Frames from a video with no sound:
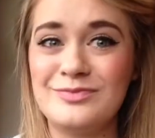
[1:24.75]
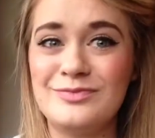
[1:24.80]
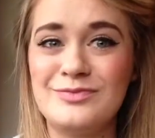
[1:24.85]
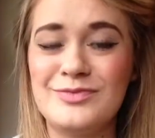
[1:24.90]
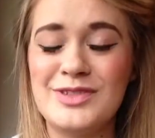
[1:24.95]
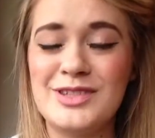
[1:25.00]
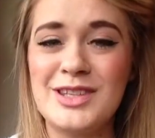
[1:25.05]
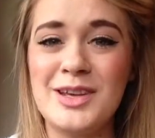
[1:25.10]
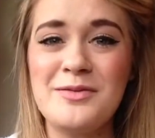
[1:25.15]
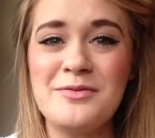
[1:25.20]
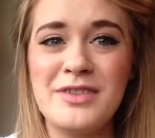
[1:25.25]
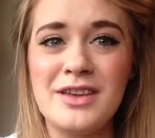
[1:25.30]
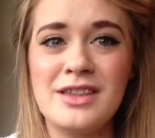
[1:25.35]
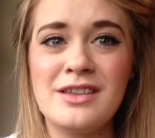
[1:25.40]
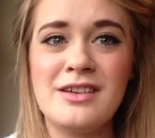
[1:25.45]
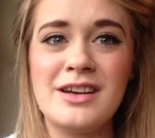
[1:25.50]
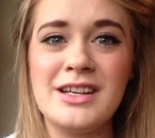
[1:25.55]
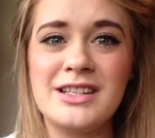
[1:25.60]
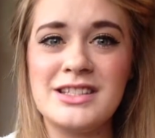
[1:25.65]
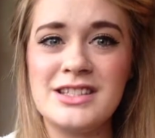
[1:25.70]
Something
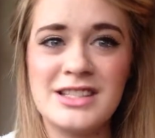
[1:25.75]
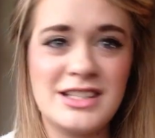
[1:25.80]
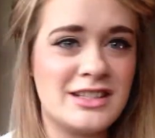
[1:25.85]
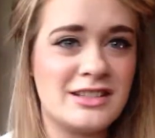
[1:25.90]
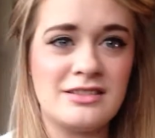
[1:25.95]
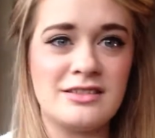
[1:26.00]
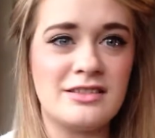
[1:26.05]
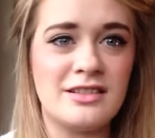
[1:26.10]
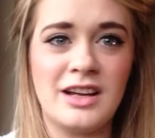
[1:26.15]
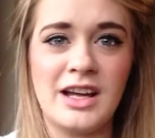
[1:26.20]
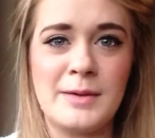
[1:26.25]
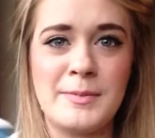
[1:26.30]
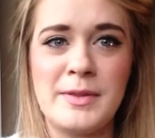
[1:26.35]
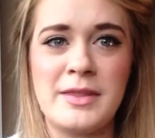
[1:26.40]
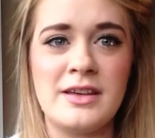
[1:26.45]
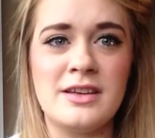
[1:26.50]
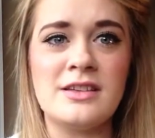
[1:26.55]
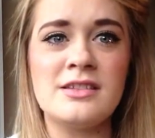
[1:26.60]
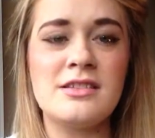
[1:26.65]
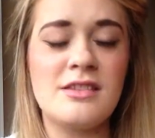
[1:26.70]
that I didn't like about
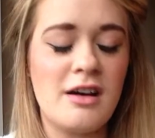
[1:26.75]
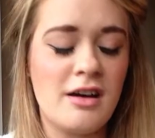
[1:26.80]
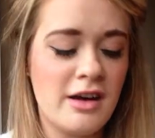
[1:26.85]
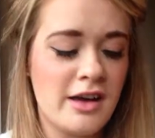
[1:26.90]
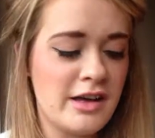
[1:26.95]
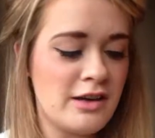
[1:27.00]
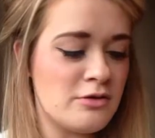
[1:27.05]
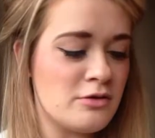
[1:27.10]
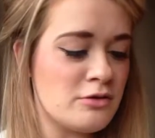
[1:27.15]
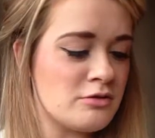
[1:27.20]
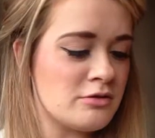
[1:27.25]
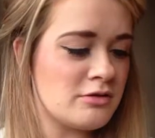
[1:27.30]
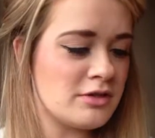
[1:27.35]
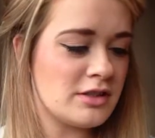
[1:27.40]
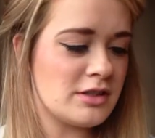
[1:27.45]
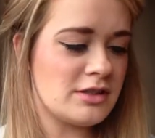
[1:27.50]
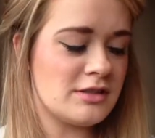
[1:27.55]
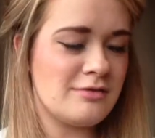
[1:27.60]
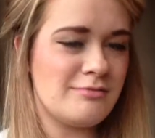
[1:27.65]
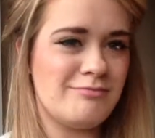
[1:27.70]
this, I
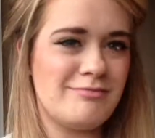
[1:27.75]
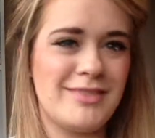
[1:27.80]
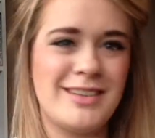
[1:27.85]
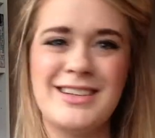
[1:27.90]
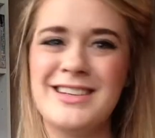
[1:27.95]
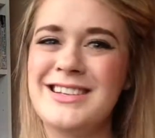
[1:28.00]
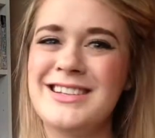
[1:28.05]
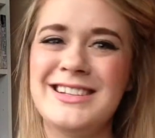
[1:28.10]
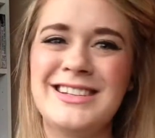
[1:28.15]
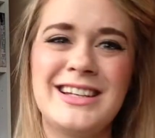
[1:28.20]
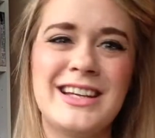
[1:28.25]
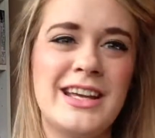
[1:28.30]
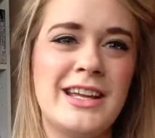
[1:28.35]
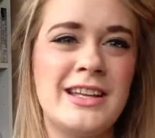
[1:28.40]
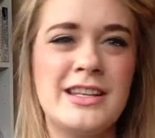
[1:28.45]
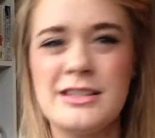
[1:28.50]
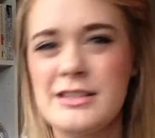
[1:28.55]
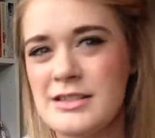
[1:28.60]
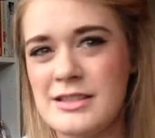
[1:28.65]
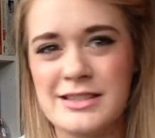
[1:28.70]
ordered,
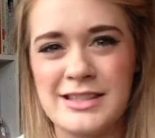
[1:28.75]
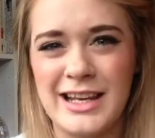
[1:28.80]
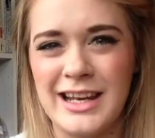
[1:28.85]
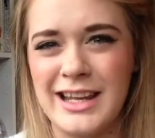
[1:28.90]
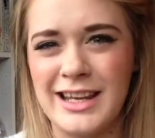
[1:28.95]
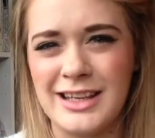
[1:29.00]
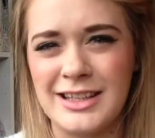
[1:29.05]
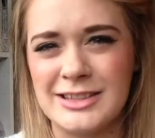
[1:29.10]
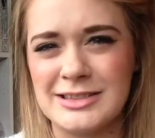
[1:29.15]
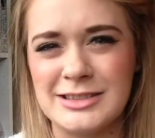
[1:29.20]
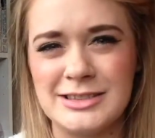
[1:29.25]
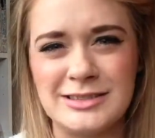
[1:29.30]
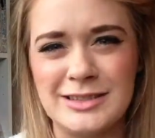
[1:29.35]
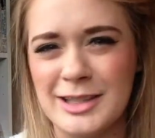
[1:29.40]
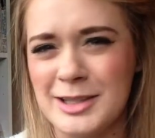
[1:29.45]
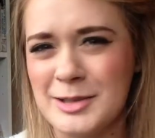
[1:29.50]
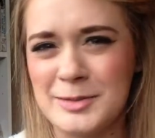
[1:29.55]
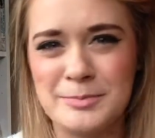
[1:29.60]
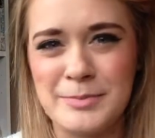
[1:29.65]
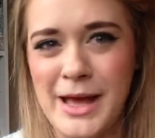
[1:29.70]
it's silly and
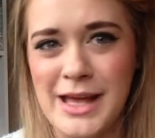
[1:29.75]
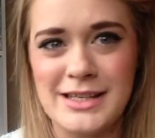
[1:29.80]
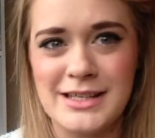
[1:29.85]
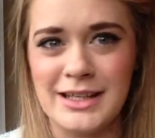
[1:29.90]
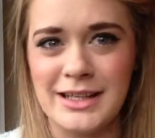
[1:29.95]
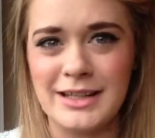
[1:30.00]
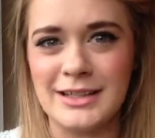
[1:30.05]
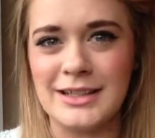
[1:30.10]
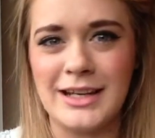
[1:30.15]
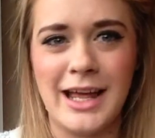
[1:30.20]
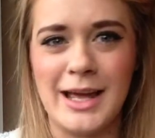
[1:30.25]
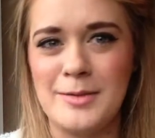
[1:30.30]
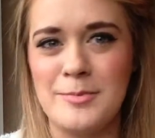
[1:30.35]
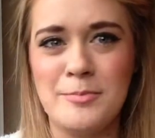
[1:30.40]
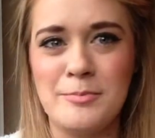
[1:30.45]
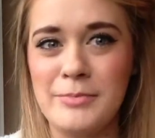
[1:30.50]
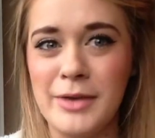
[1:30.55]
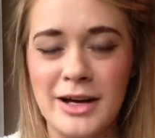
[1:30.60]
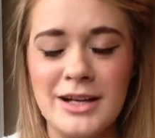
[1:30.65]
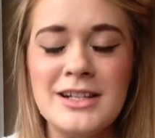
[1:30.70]
like petty and
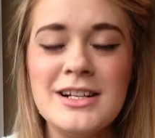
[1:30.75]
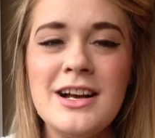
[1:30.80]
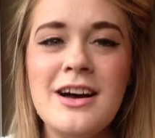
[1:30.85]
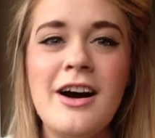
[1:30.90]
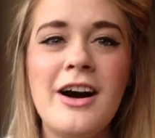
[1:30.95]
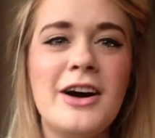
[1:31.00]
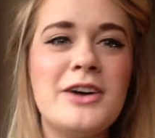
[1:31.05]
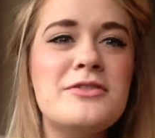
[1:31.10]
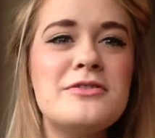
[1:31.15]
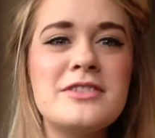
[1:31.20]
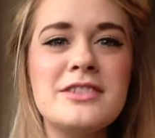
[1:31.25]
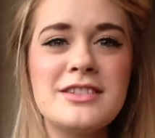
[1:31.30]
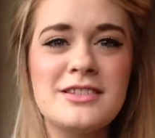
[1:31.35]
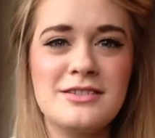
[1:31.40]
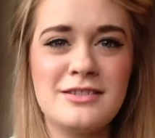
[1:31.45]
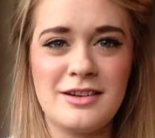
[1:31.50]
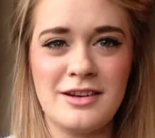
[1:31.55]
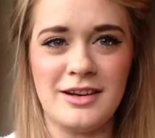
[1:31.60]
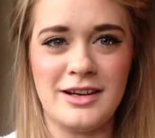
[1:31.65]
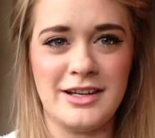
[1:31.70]
lame, but I ordered
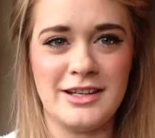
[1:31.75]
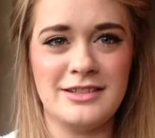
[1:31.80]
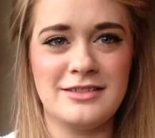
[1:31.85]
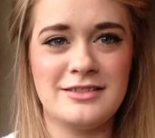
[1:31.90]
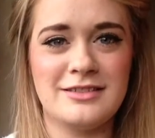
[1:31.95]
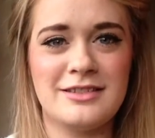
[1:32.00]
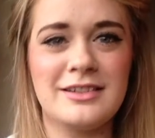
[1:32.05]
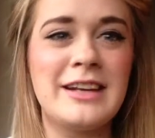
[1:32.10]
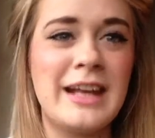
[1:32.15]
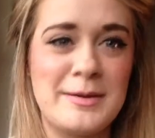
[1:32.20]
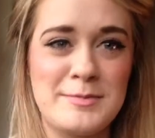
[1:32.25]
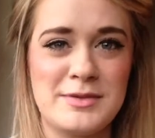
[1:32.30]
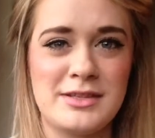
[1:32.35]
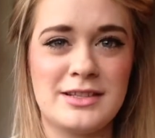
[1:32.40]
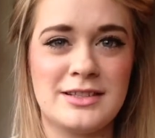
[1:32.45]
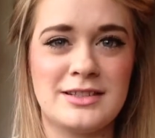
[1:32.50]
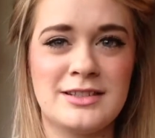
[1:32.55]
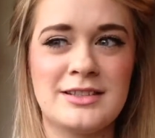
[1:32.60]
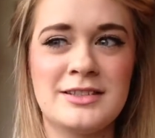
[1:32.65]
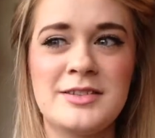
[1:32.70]
this online on
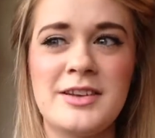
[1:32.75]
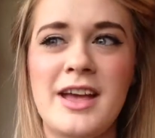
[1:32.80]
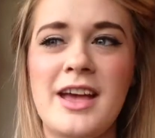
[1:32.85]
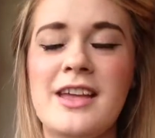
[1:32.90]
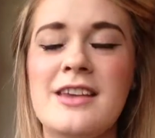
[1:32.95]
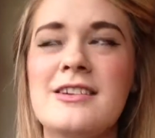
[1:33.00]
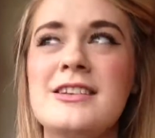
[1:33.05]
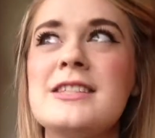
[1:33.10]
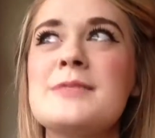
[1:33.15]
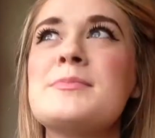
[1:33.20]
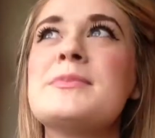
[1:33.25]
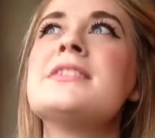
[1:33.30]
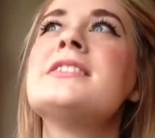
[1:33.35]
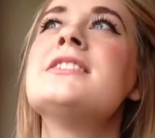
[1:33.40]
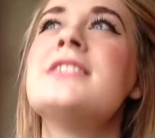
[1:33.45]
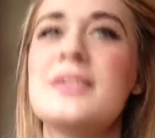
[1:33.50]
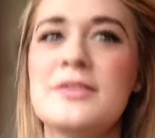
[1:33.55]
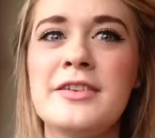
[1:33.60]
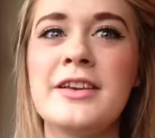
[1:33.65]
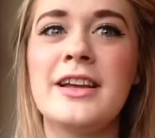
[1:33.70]
Amazon and I
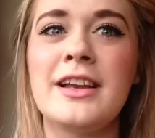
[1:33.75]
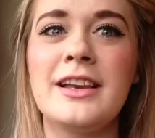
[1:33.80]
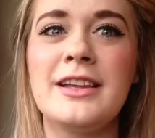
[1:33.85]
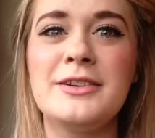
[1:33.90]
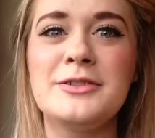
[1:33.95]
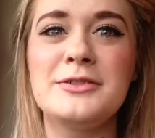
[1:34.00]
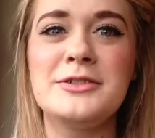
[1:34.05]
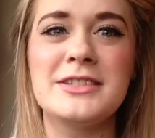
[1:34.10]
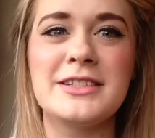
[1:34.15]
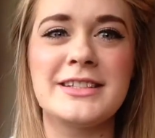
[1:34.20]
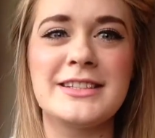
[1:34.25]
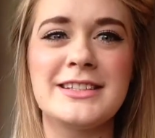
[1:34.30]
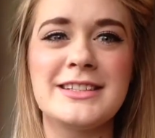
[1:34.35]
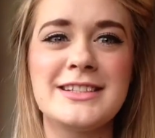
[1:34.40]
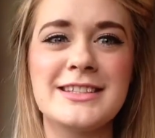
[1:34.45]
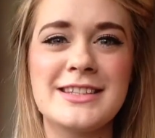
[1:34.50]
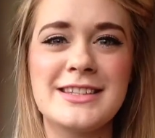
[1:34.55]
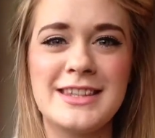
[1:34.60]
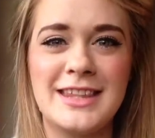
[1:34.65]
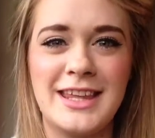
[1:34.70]
specifically
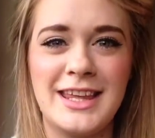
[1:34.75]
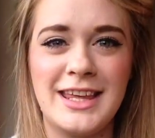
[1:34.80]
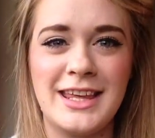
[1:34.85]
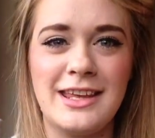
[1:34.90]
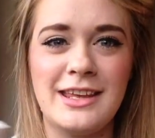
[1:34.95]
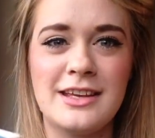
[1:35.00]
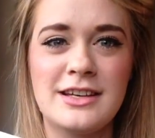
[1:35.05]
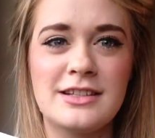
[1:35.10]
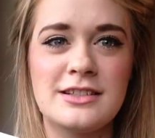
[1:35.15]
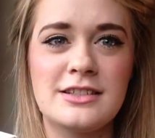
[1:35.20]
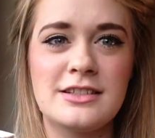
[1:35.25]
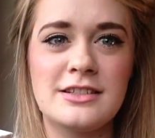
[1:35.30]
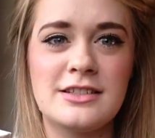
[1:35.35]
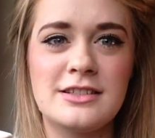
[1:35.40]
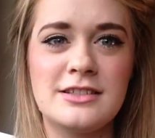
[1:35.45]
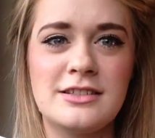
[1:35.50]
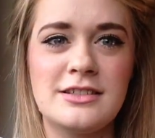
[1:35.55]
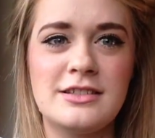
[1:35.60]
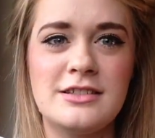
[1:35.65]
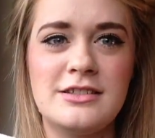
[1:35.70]
ordered the
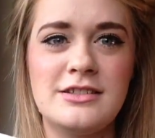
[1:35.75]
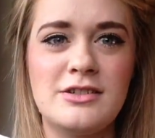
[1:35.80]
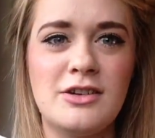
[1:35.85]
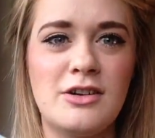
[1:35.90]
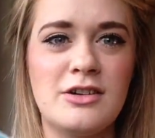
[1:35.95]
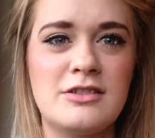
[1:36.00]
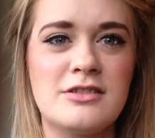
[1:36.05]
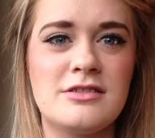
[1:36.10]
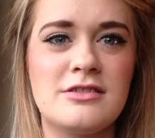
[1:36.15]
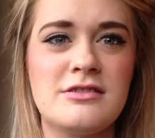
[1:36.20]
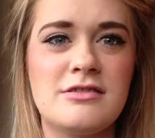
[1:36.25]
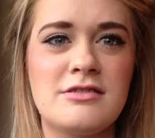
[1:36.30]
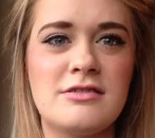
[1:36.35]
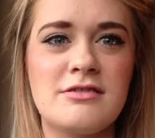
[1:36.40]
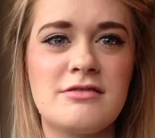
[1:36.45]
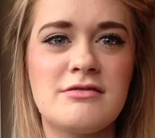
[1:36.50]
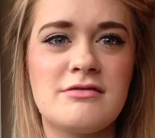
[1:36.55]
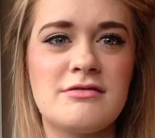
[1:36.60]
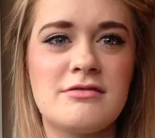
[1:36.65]
movie